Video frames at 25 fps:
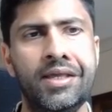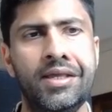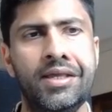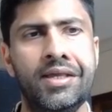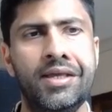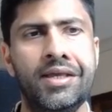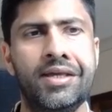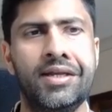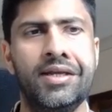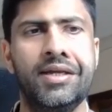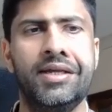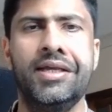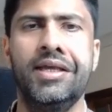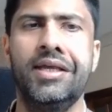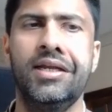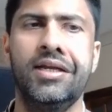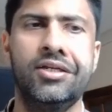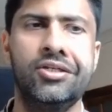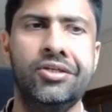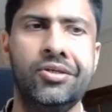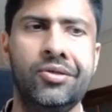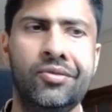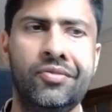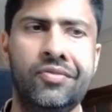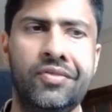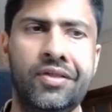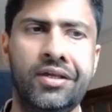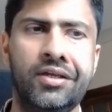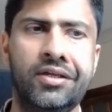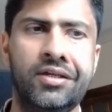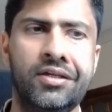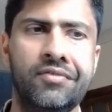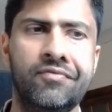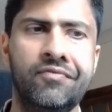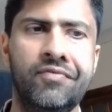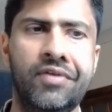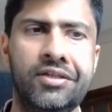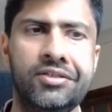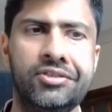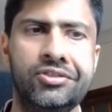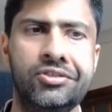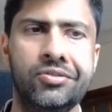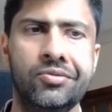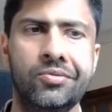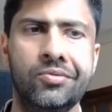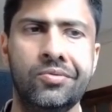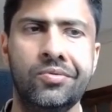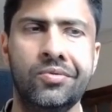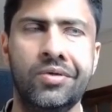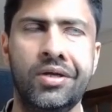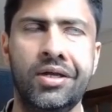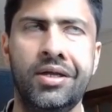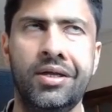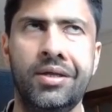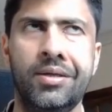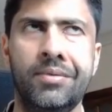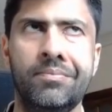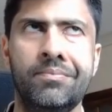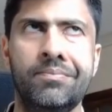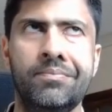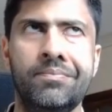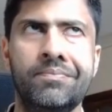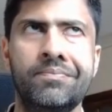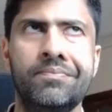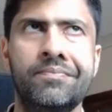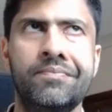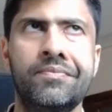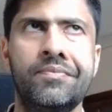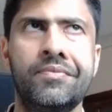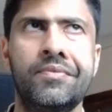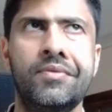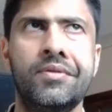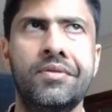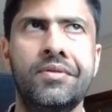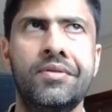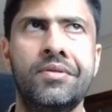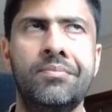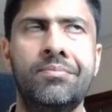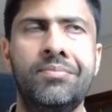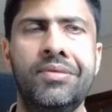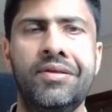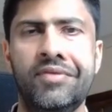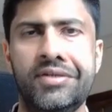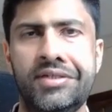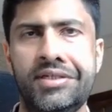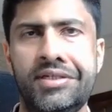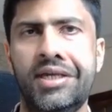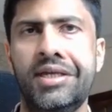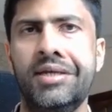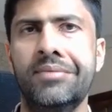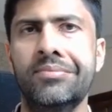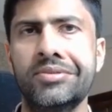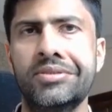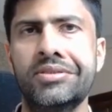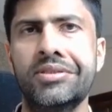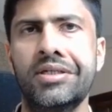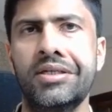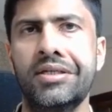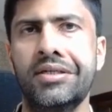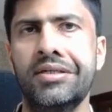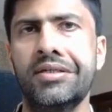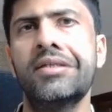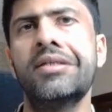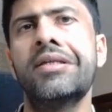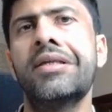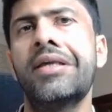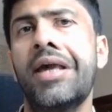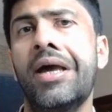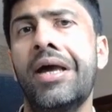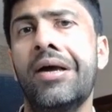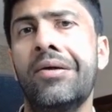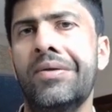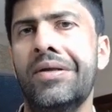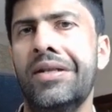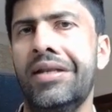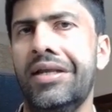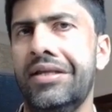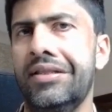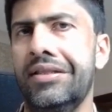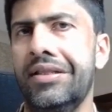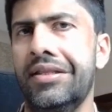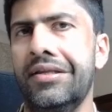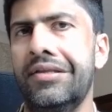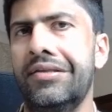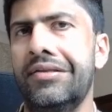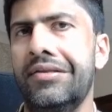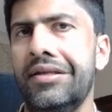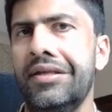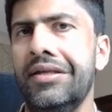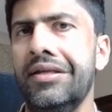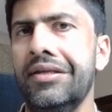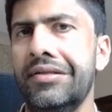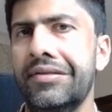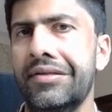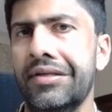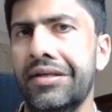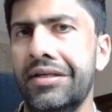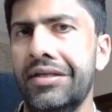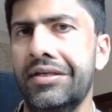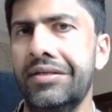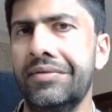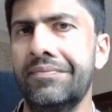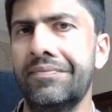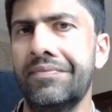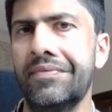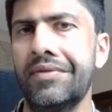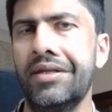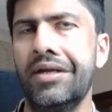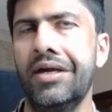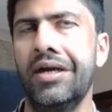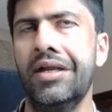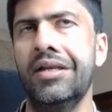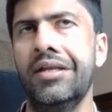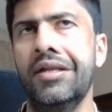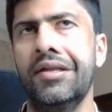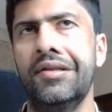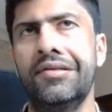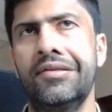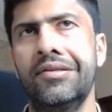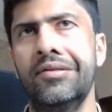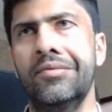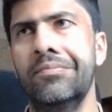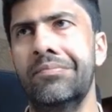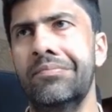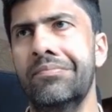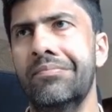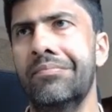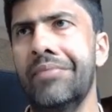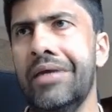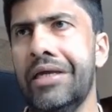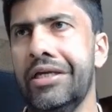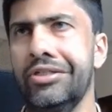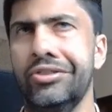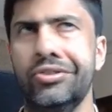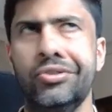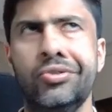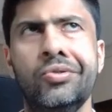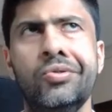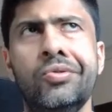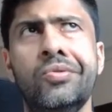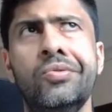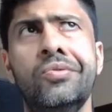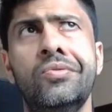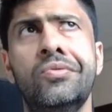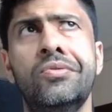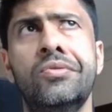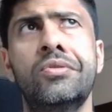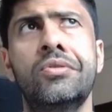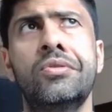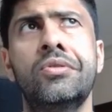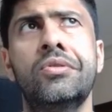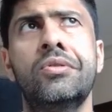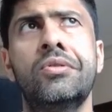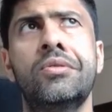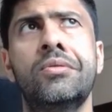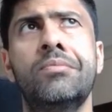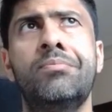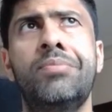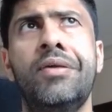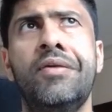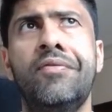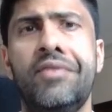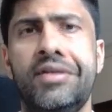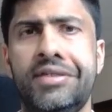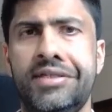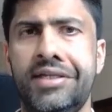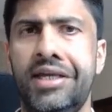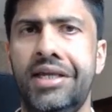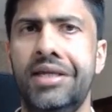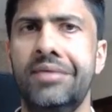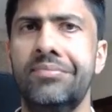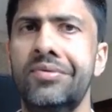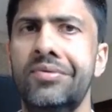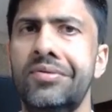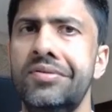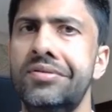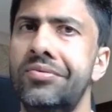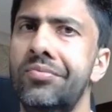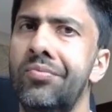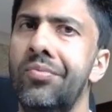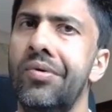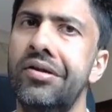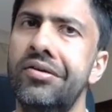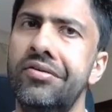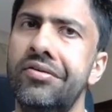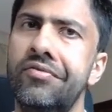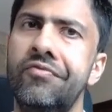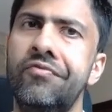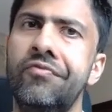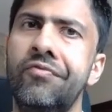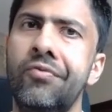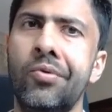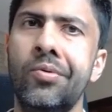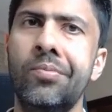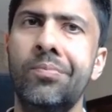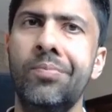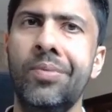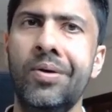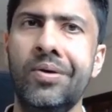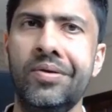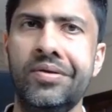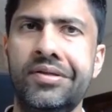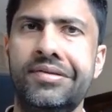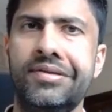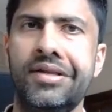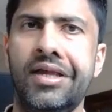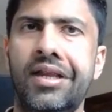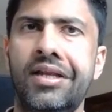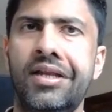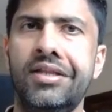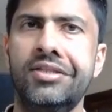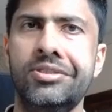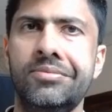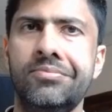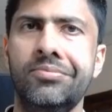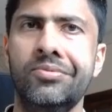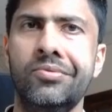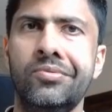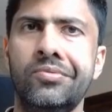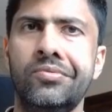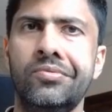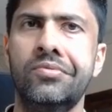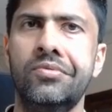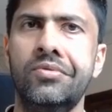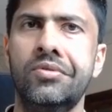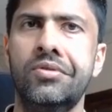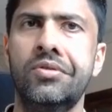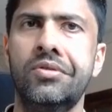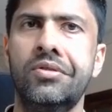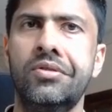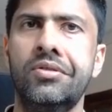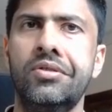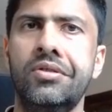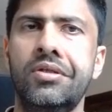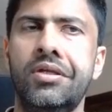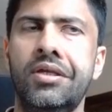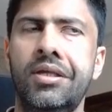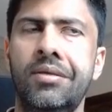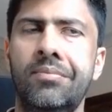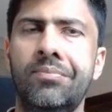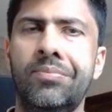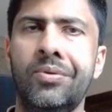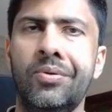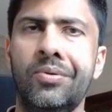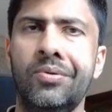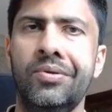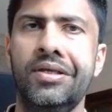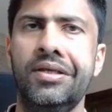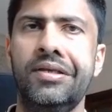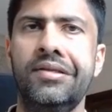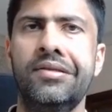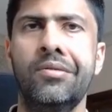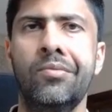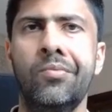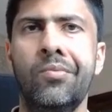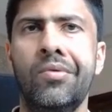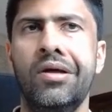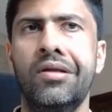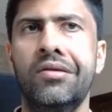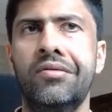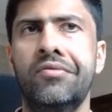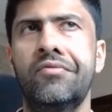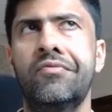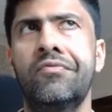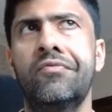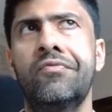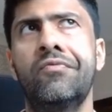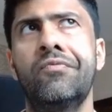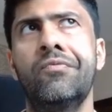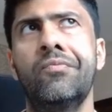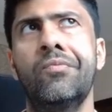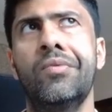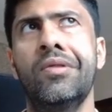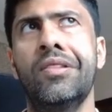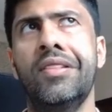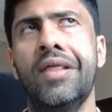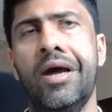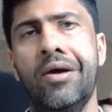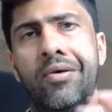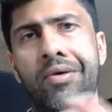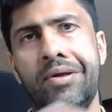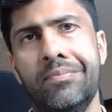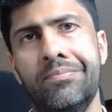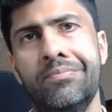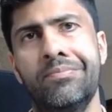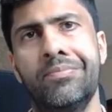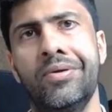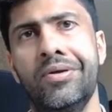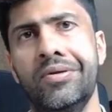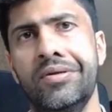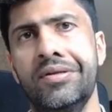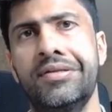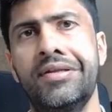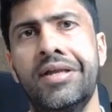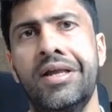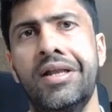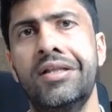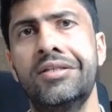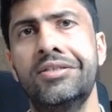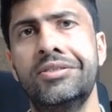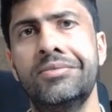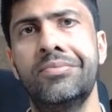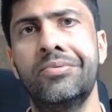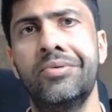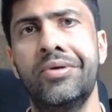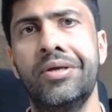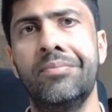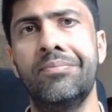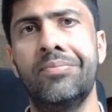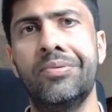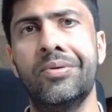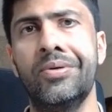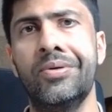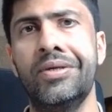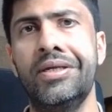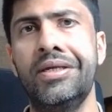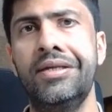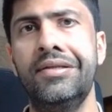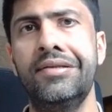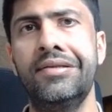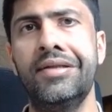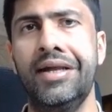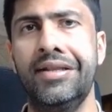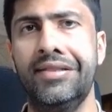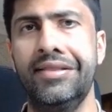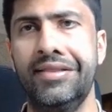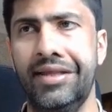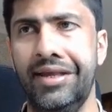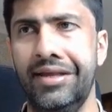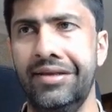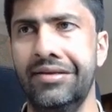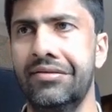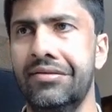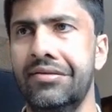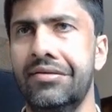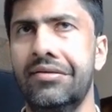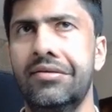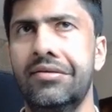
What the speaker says: And again, I don't think conventional pivot tables can calculate this easily unless you make two pivot tables, one for bonus eligible employees and one without bonus eligible employees, and then